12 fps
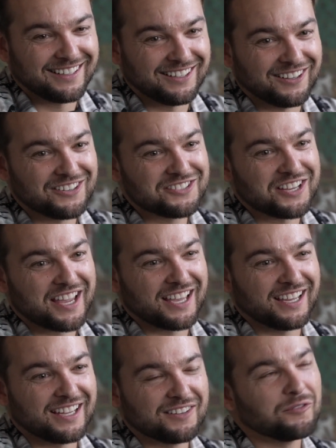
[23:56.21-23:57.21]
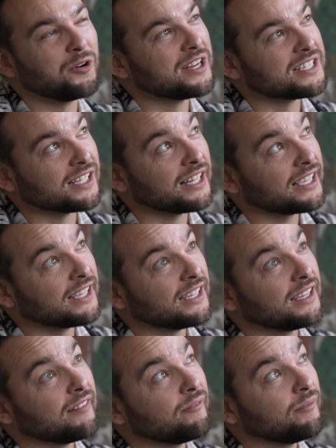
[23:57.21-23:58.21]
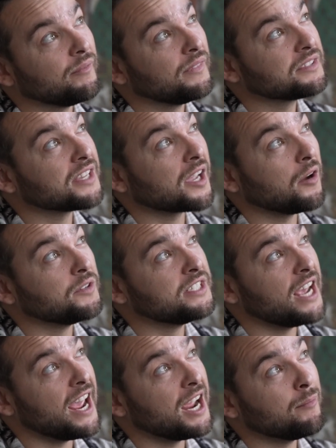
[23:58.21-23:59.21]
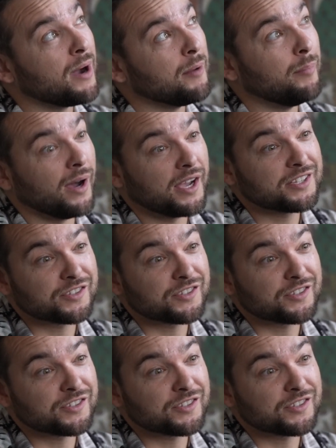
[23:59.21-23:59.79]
You know, it's like it's like a day by bus